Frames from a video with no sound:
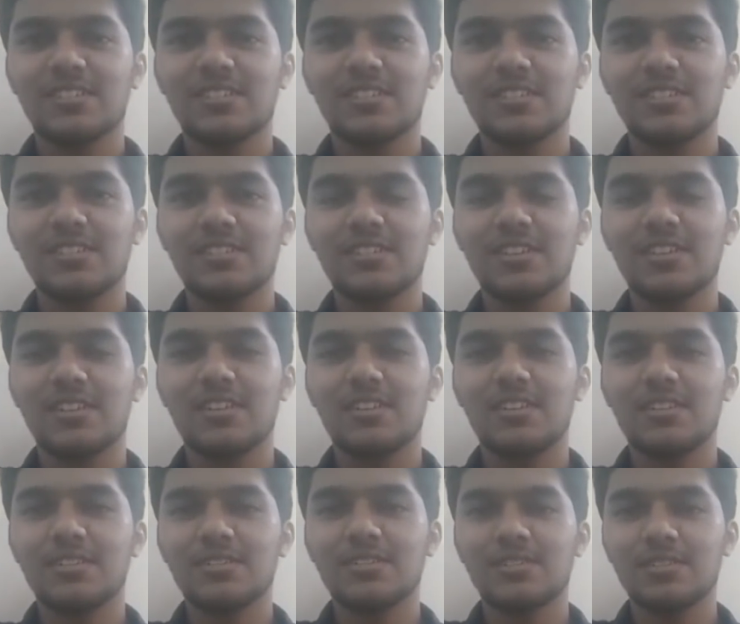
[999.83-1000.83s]

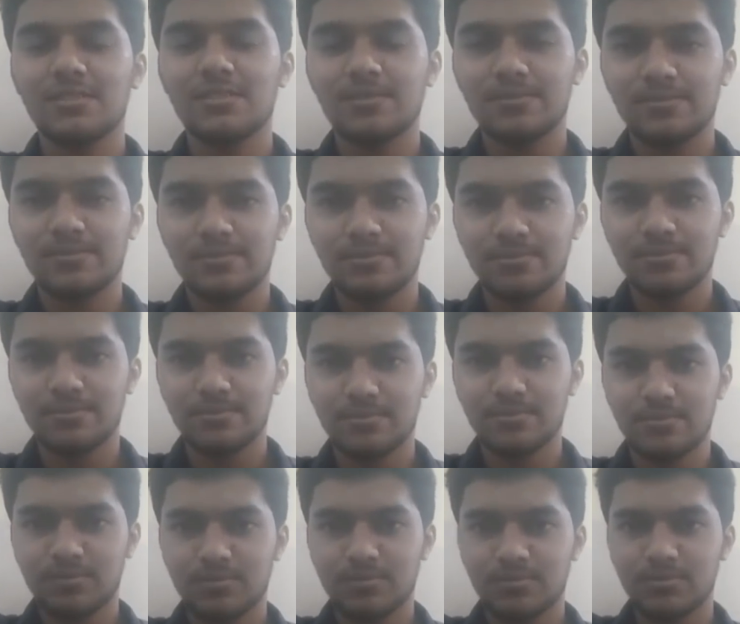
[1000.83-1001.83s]

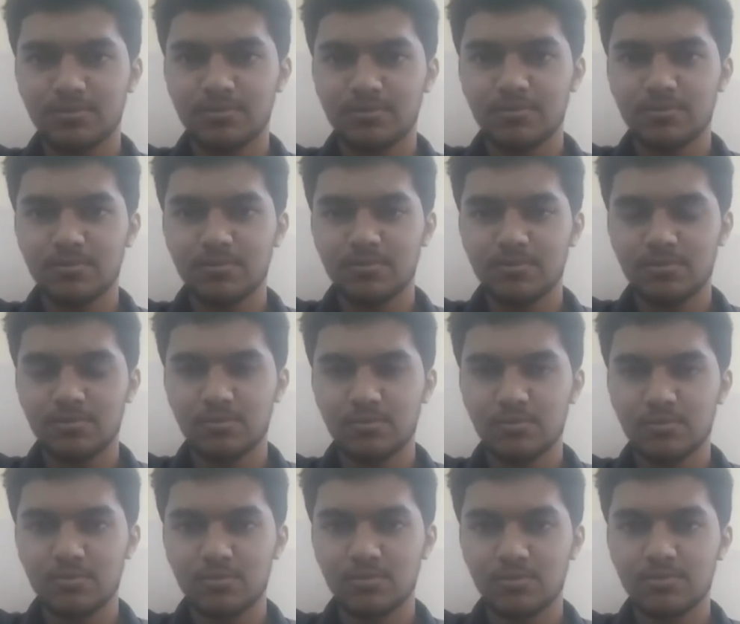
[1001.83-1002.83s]

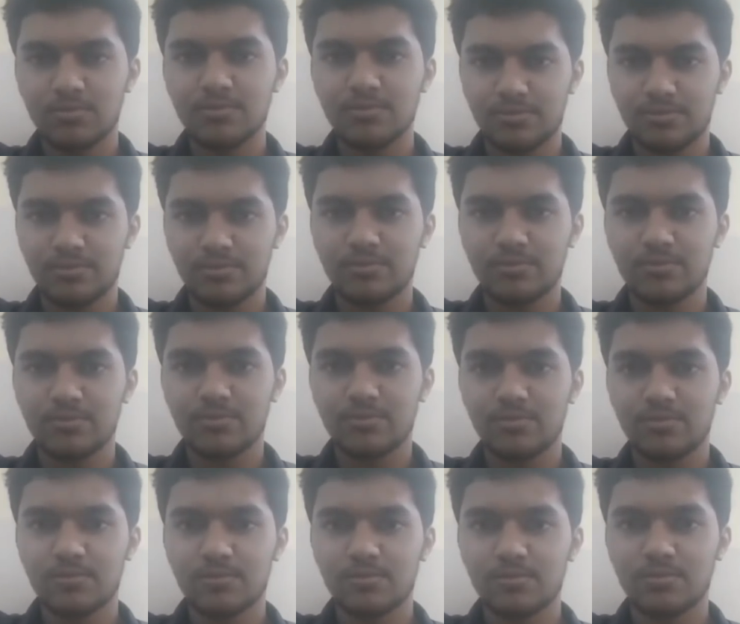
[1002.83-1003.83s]

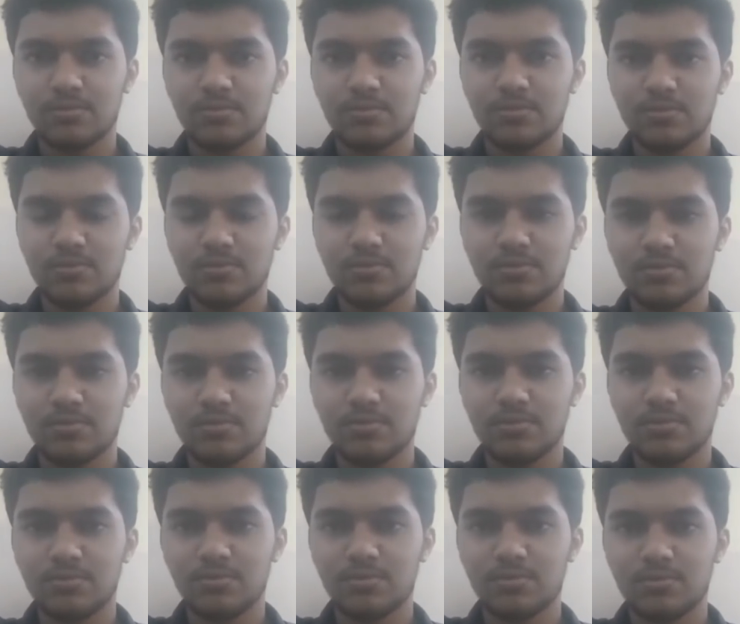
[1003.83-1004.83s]

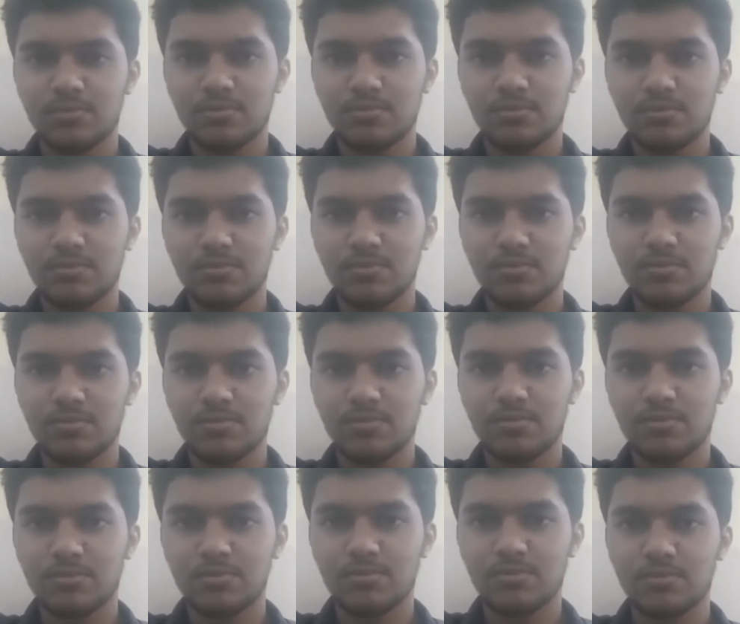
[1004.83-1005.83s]

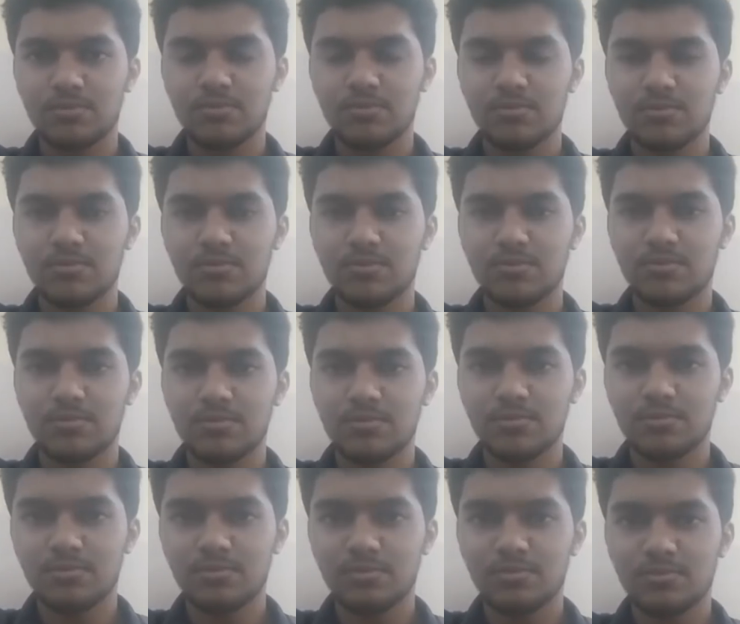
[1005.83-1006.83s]

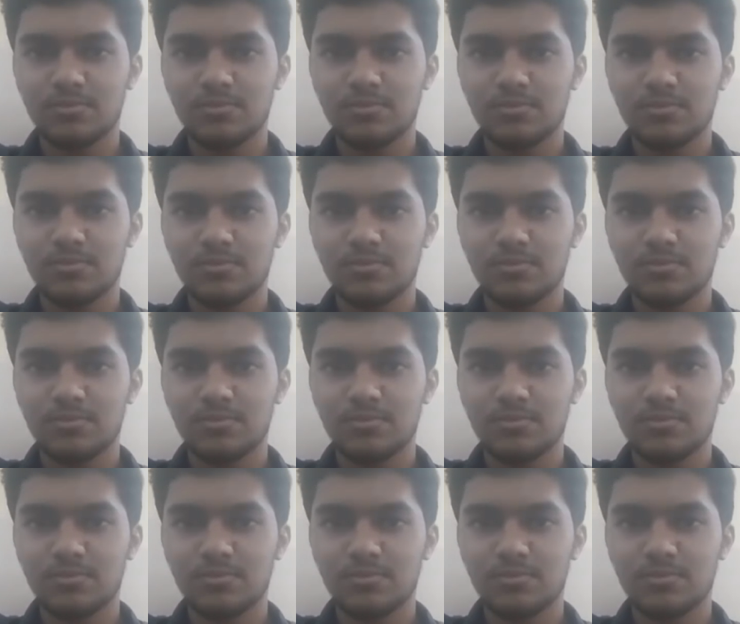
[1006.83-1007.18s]
The person shown says nothing.